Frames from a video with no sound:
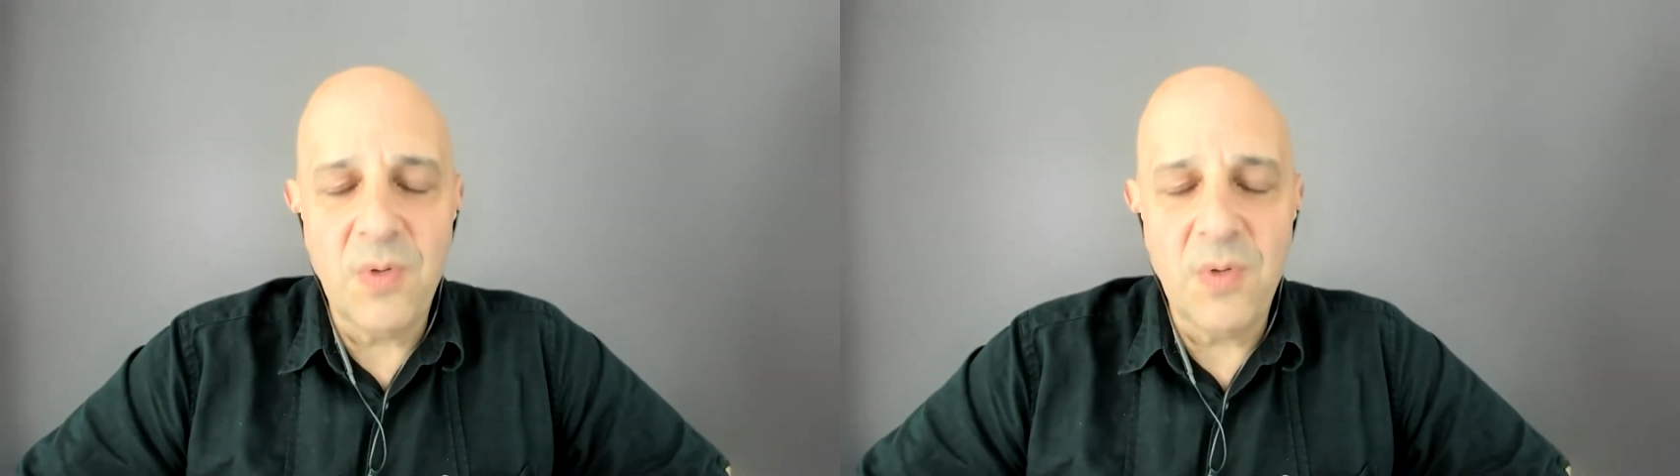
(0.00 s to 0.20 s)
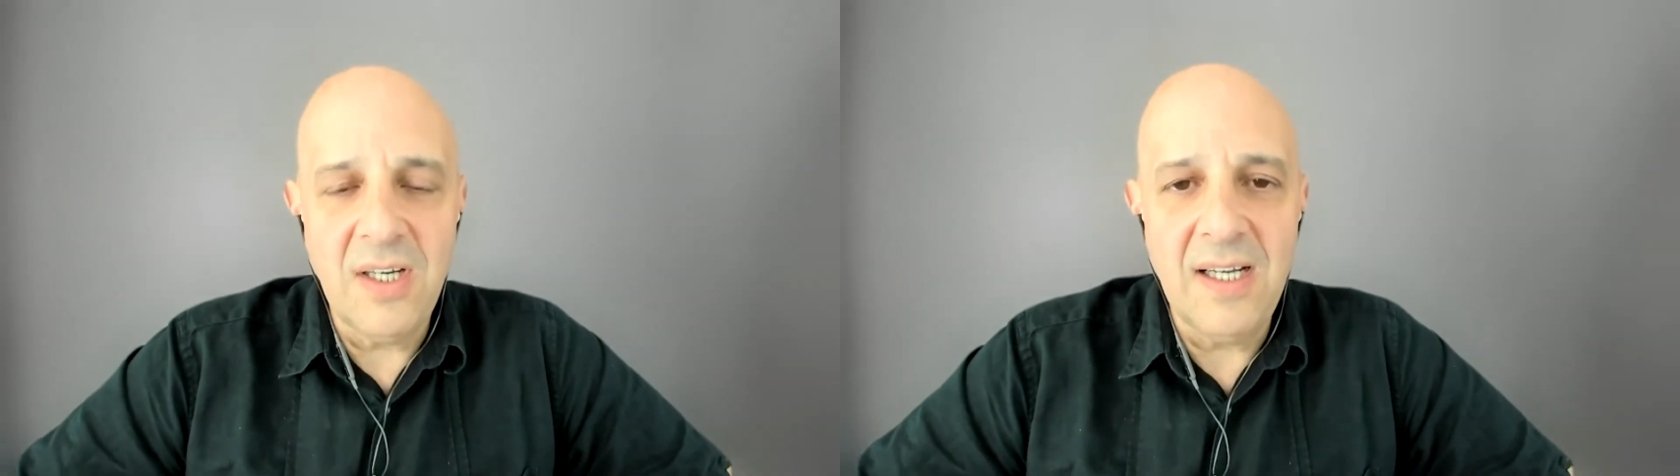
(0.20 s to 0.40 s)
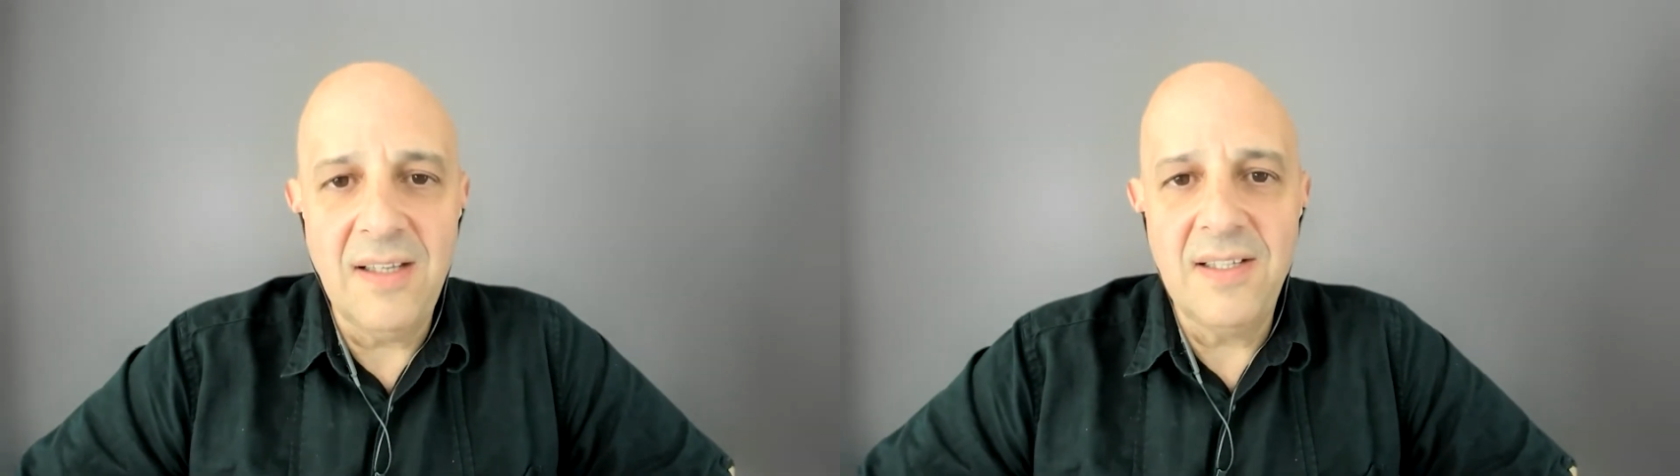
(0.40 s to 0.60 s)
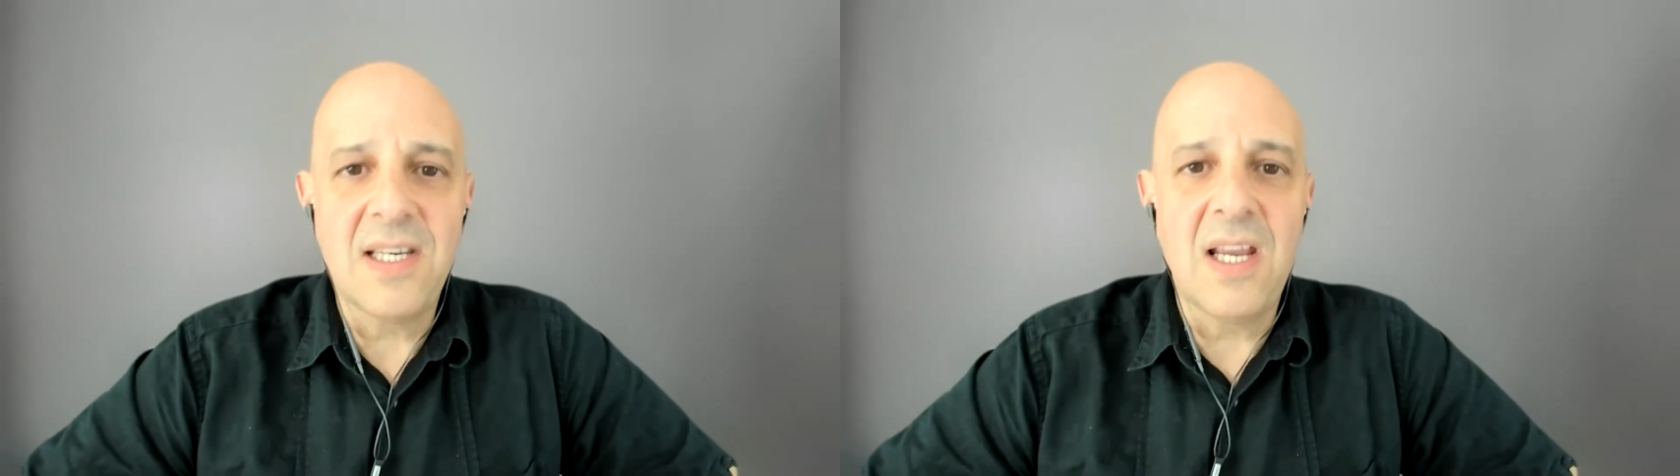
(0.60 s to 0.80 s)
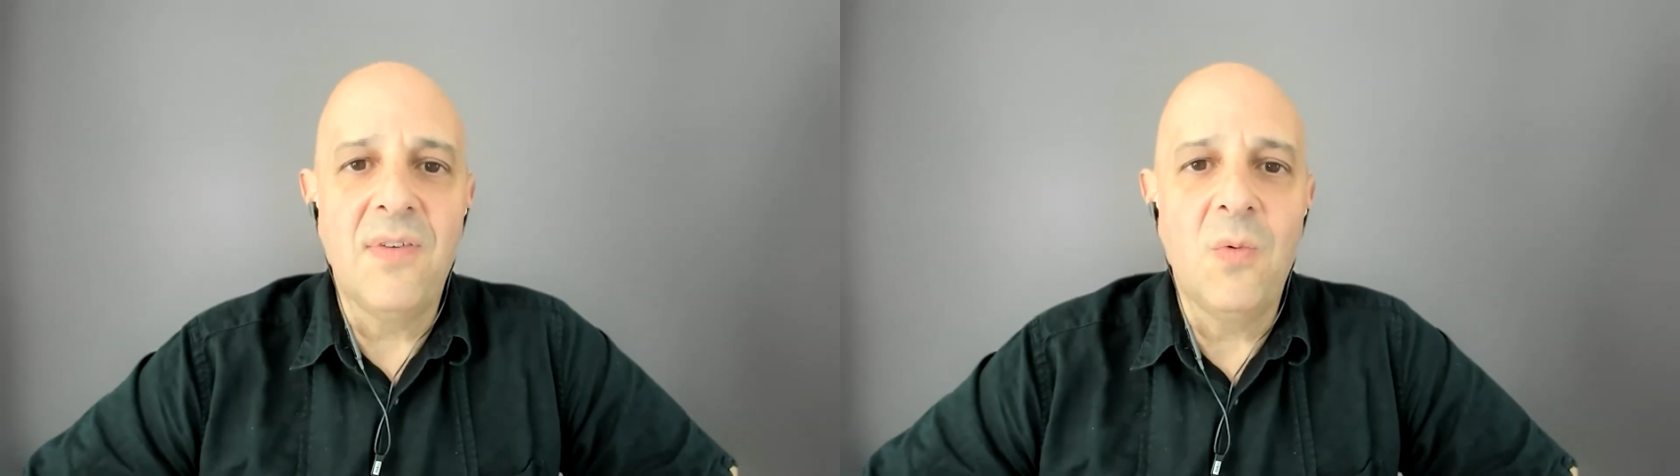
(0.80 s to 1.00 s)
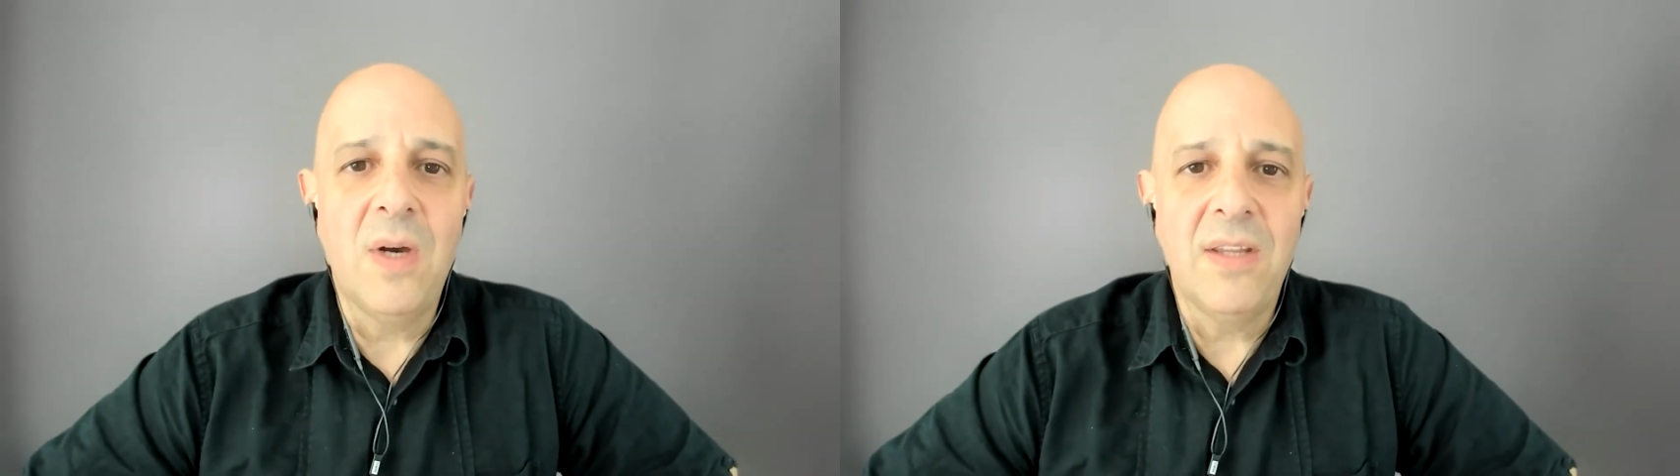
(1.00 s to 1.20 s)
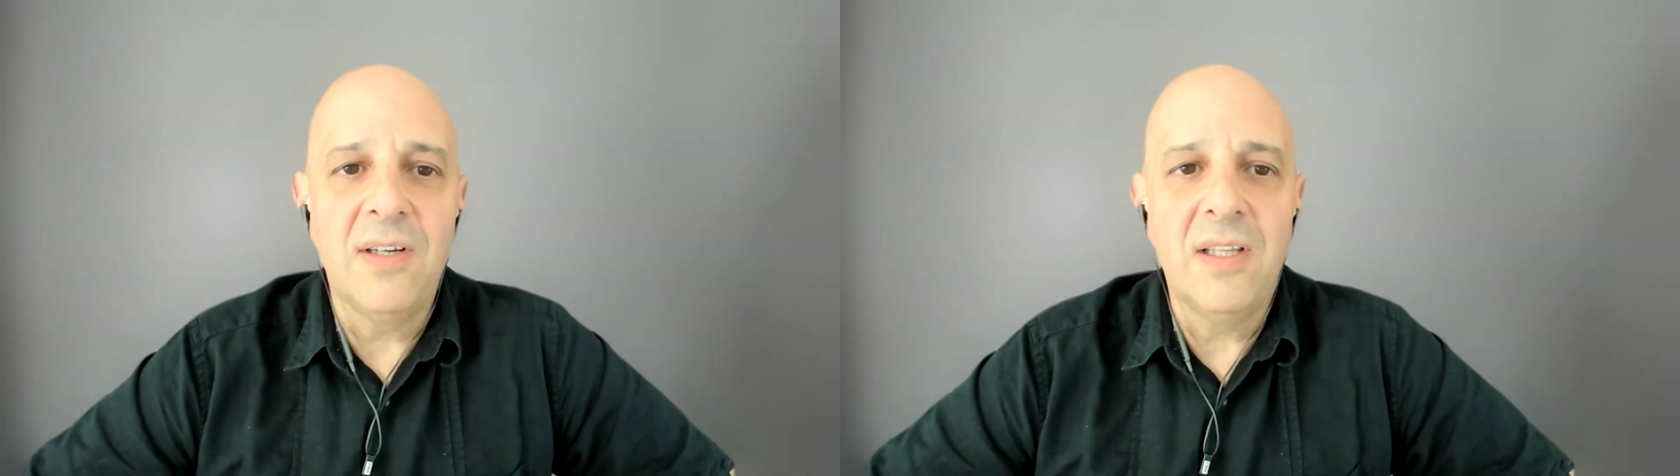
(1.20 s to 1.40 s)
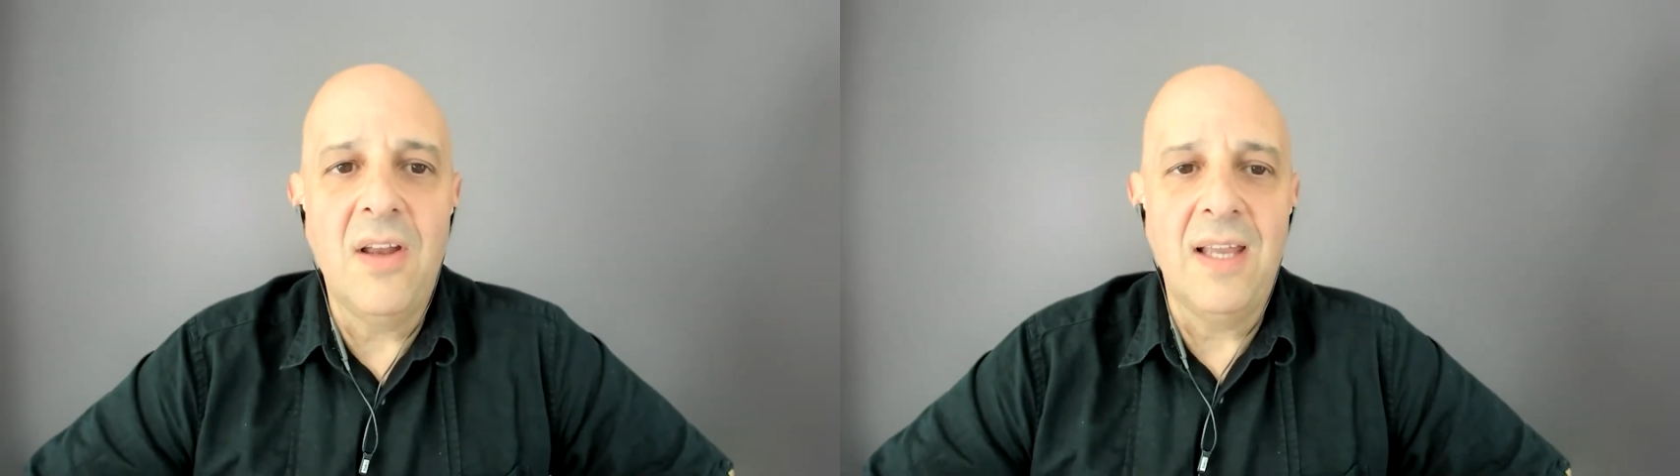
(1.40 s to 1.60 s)
we're going to discover whether
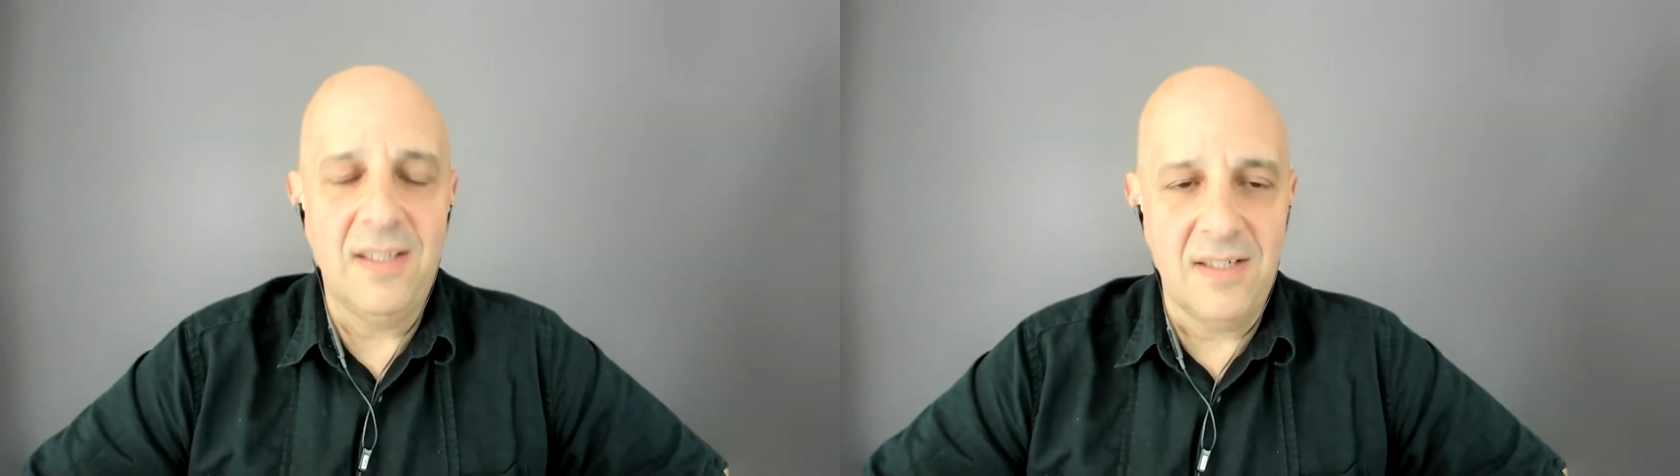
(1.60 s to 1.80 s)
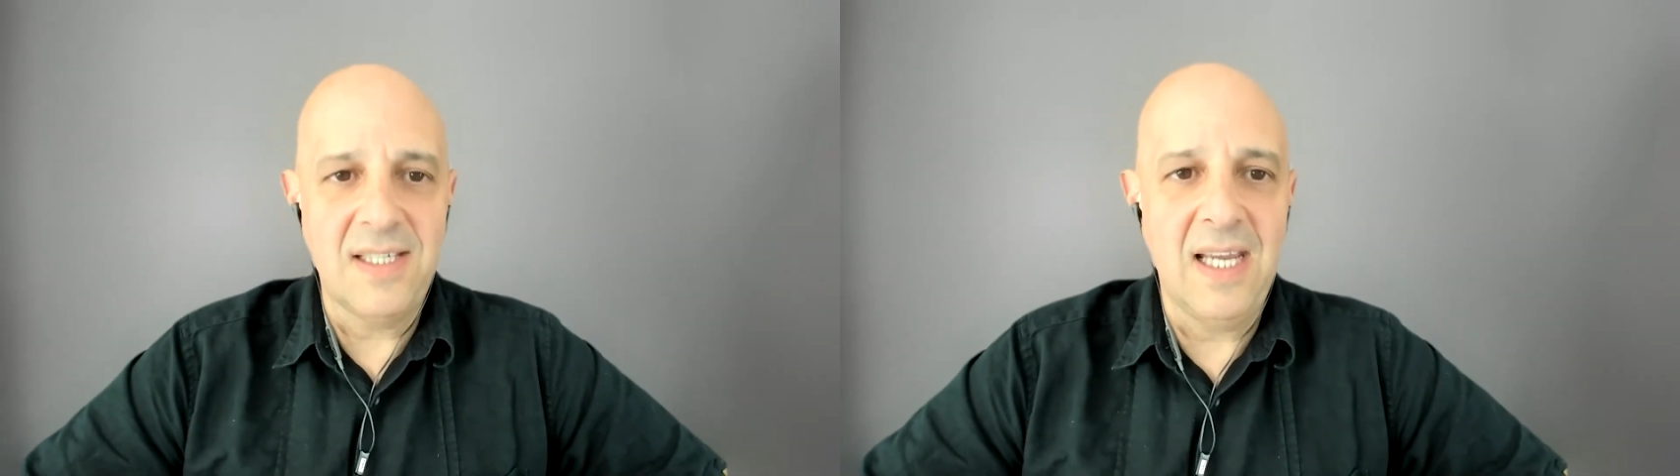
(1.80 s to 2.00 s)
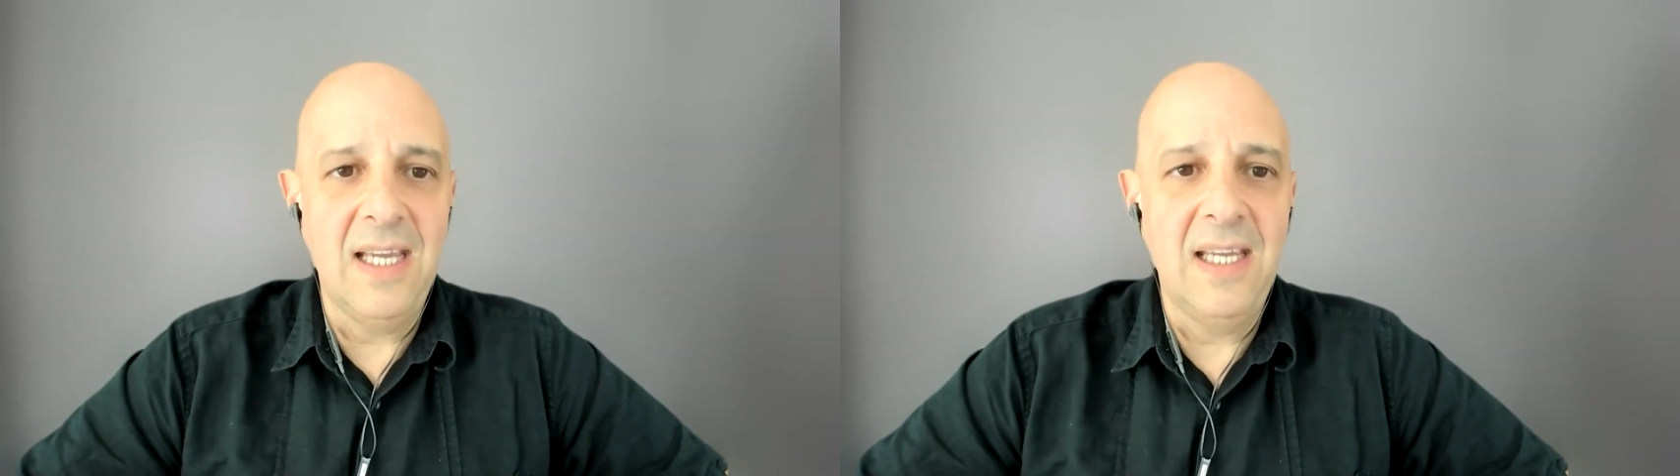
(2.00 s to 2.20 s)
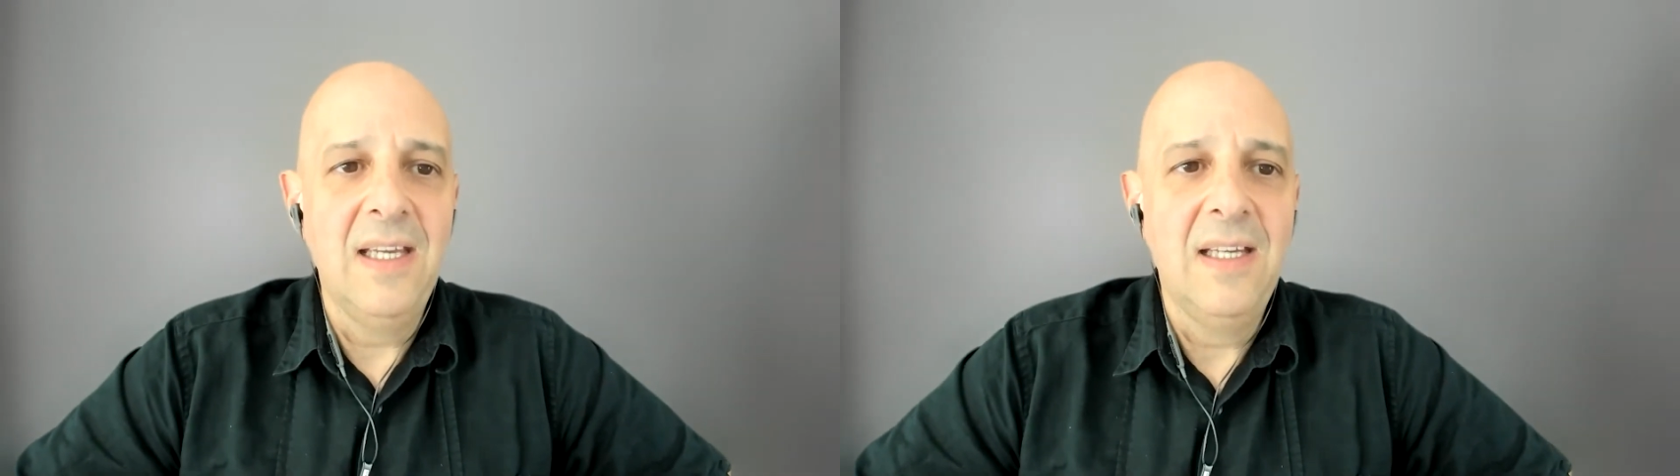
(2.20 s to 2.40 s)
or not there's a